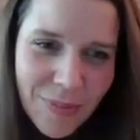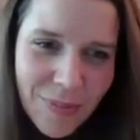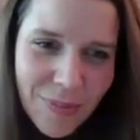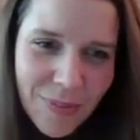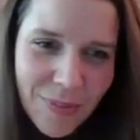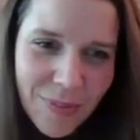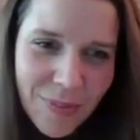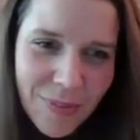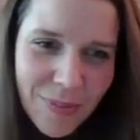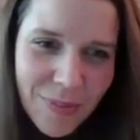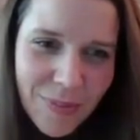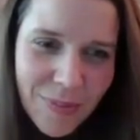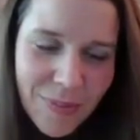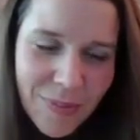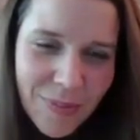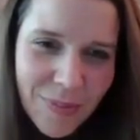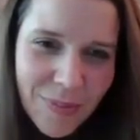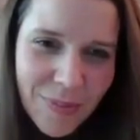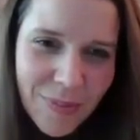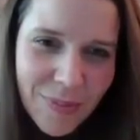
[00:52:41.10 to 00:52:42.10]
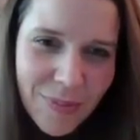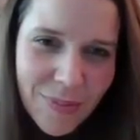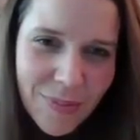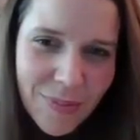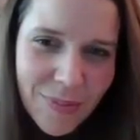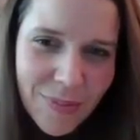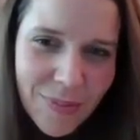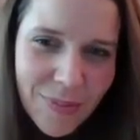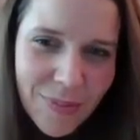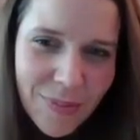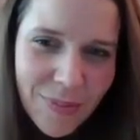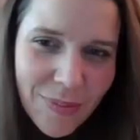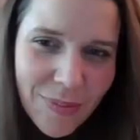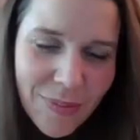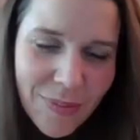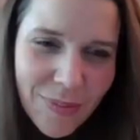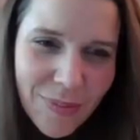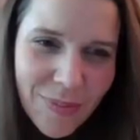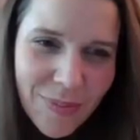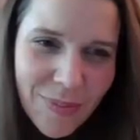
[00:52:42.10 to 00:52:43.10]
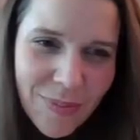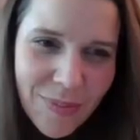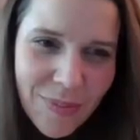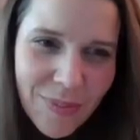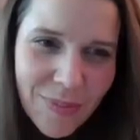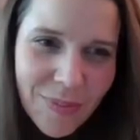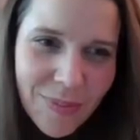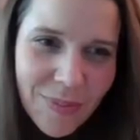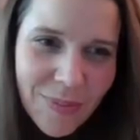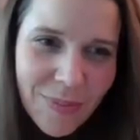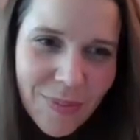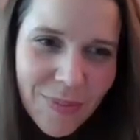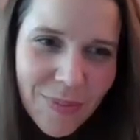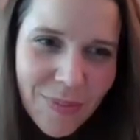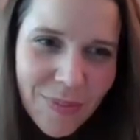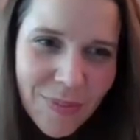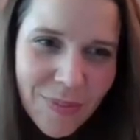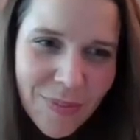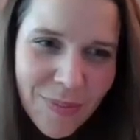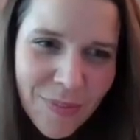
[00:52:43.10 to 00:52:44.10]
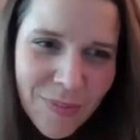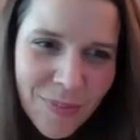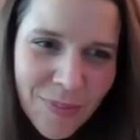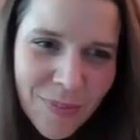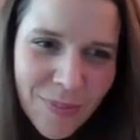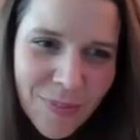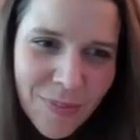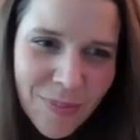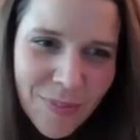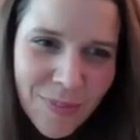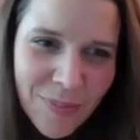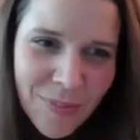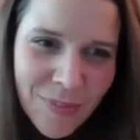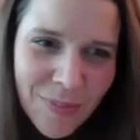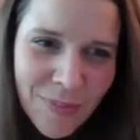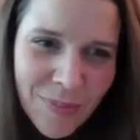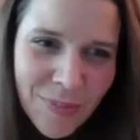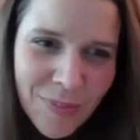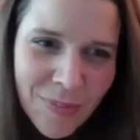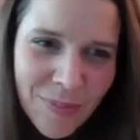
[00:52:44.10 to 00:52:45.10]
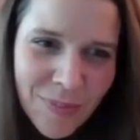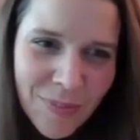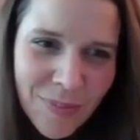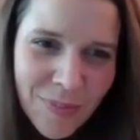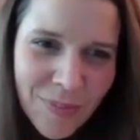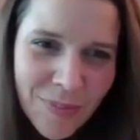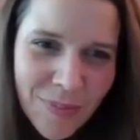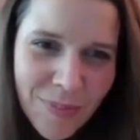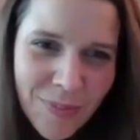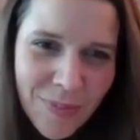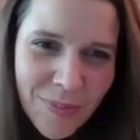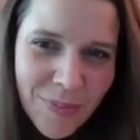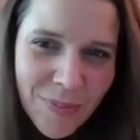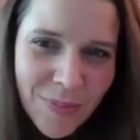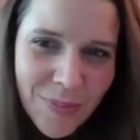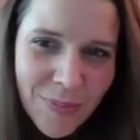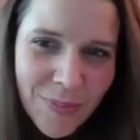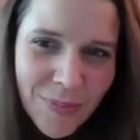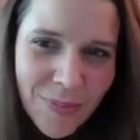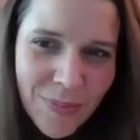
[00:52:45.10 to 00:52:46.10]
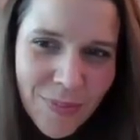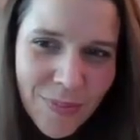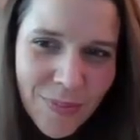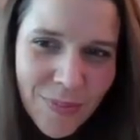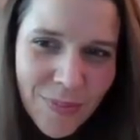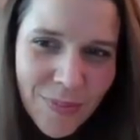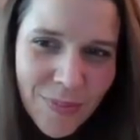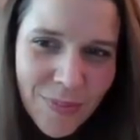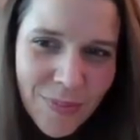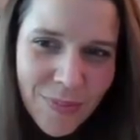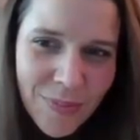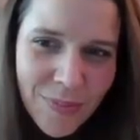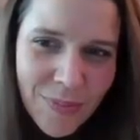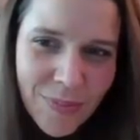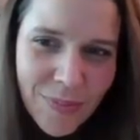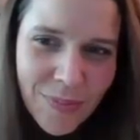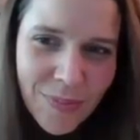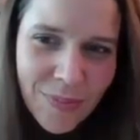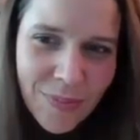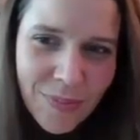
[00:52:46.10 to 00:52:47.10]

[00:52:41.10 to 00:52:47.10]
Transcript: The person shown says nothing.